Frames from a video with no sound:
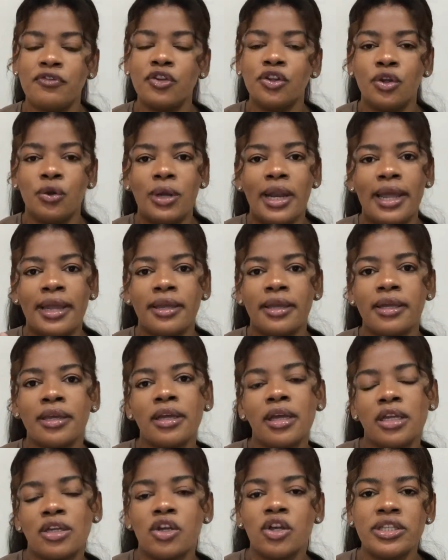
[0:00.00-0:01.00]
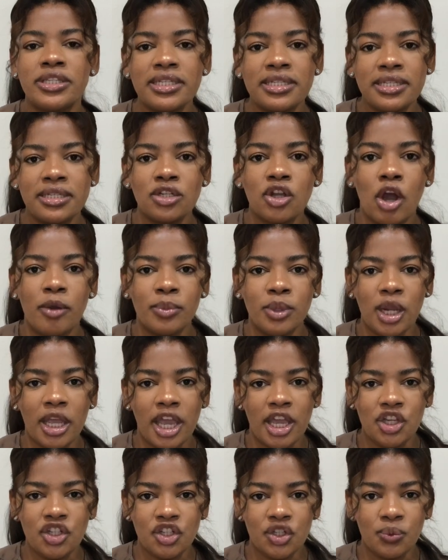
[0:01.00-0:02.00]
you know, like a consistent
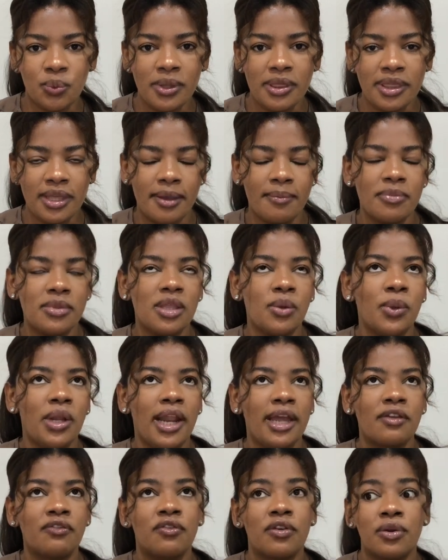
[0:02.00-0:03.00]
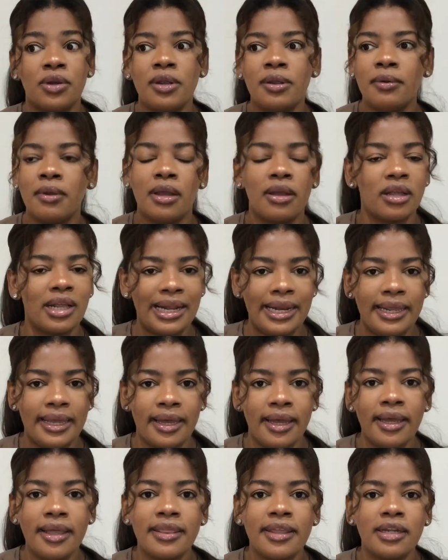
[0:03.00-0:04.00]
communication with them, they were like very
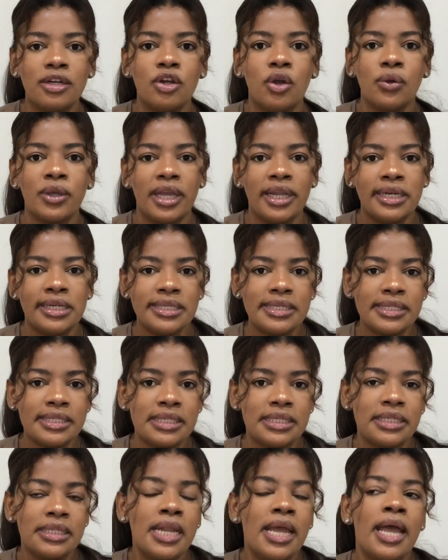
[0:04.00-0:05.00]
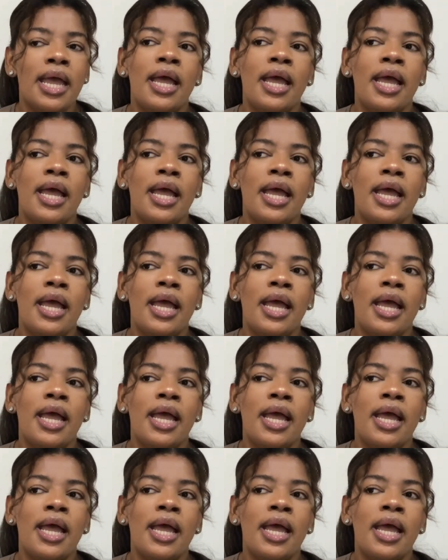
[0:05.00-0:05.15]
clear that, okay, listen,